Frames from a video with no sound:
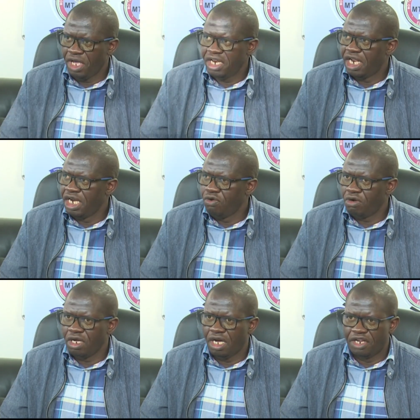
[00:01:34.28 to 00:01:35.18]
we had a
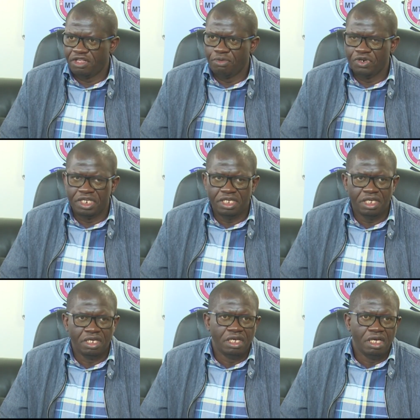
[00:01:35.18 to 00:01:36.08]
look at the body,
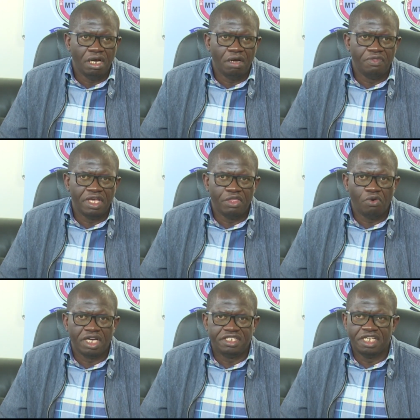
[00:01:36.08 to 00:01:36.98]
there
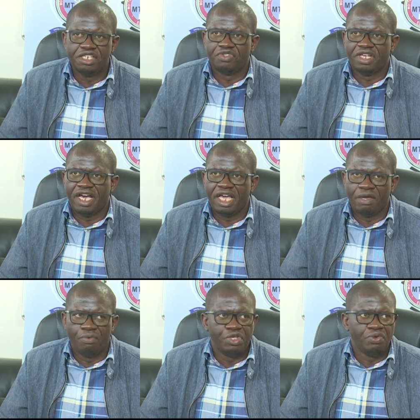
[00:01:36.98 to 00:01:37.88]
were changes in the
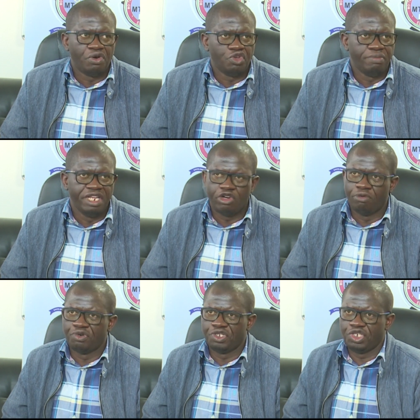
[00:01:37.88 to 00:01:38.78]
eye which were caused by
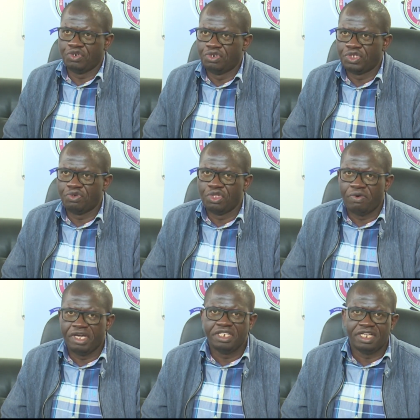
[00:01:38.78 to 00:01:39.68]
decomposition. So they
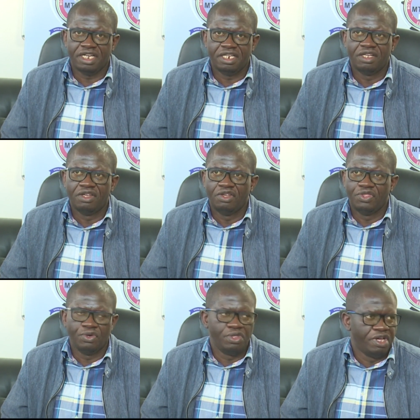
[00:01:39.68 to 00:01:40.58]
were intact,
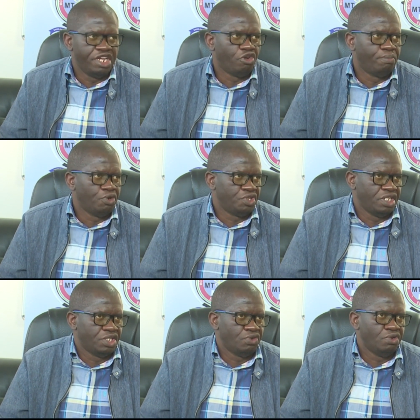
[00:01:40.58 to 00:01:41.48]
though they were
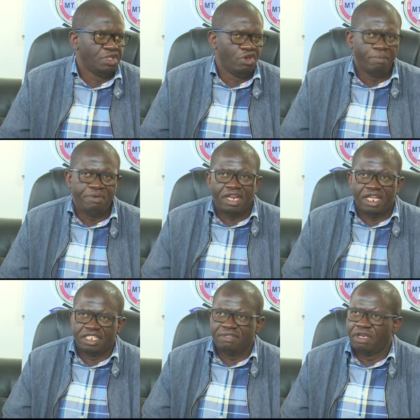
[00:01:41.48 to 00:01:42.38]
decomposing. So they were
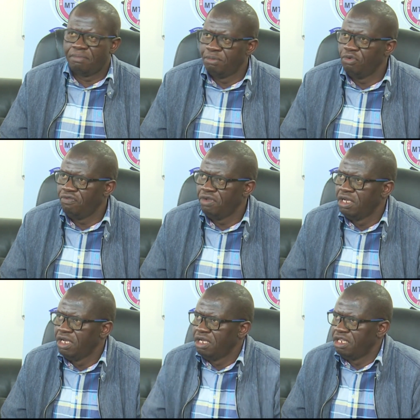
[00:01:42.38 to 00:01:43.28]
appearing as if they had been
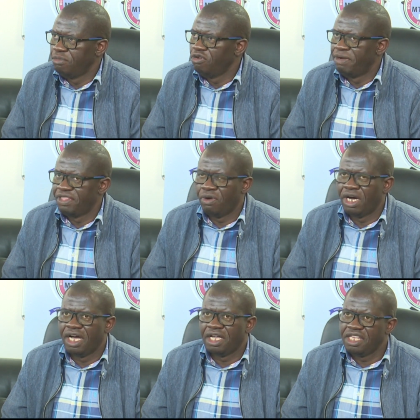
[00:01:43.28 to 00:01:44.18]
removed, but they
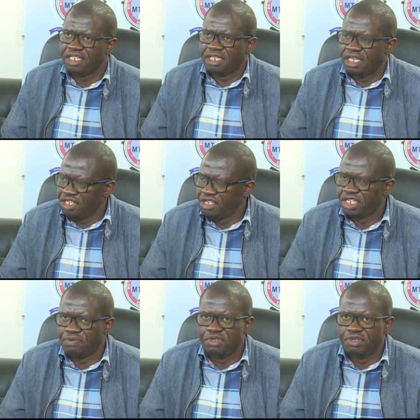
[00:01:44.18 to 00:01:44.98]
were just changes